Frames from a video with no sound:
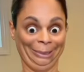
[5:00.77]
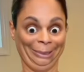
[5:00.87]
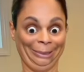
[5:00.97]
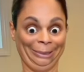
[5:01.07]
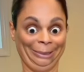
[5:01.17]

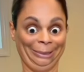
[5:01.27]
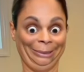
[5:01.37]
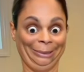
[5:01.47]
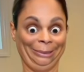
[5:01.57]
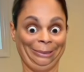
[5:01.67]

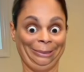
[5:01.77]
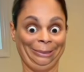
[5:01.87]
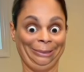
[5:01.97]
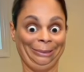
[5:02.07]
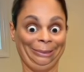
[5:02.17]

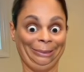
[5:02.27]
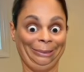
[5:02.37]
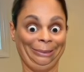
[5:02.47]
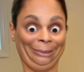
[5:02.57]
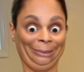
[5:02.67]

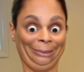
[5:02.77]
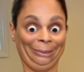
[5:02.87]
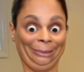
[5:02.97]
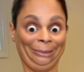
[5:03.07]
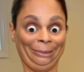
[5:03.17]
(no one is talking)